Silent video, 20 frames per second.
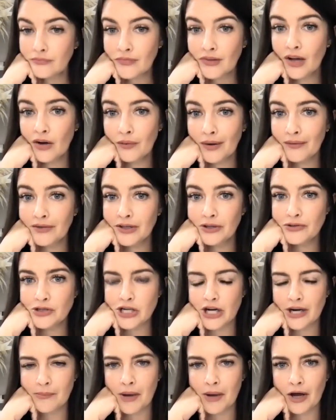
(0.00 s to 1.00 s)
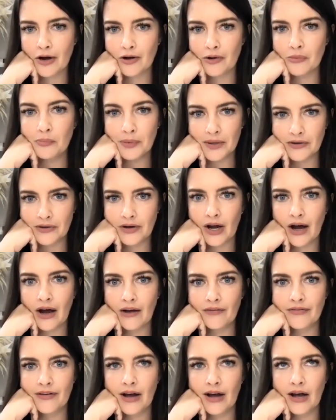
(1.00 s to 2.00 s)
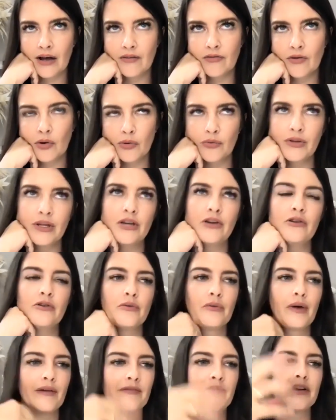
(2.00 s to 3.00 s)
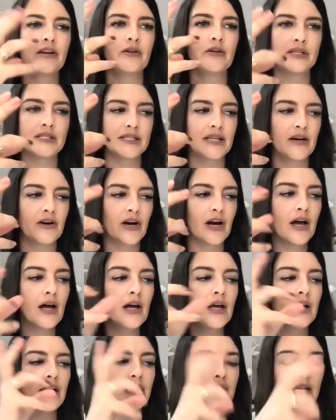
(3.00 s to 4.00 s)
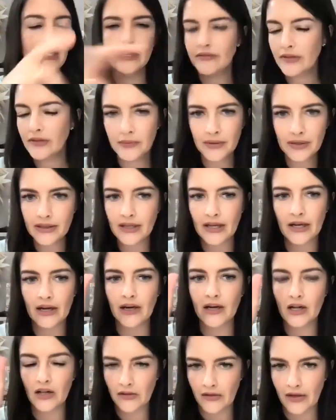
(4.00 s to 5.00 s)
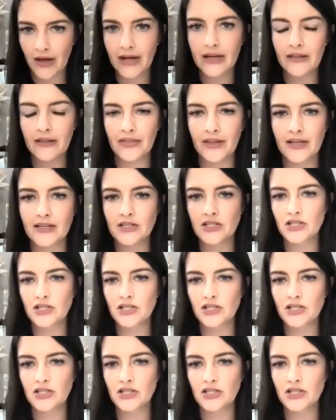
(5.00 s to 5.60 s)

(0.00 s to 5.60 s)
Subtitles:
a revenue share model built off of only new revenue, et cetera, even with like a client that